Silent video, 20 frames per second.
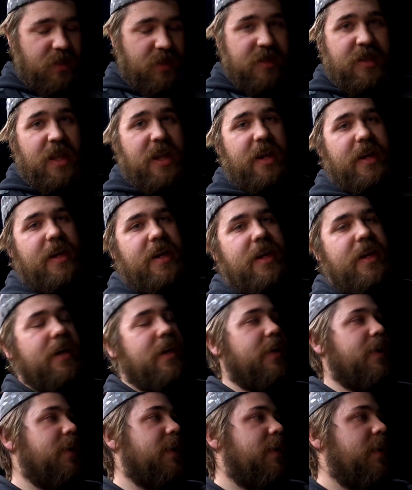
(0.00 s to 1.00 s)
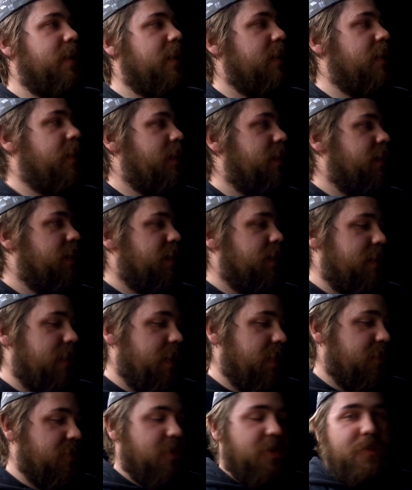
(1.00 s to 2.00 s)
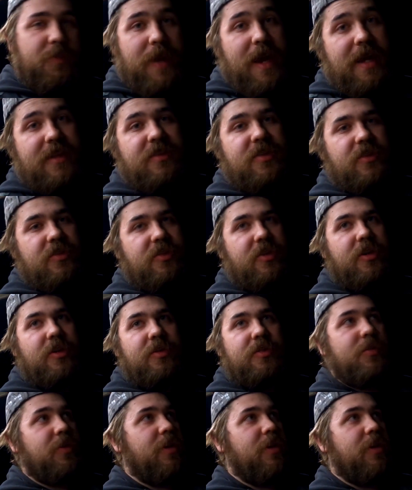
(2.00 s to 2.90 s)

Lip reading: now I gotta get it towed back to Joe's.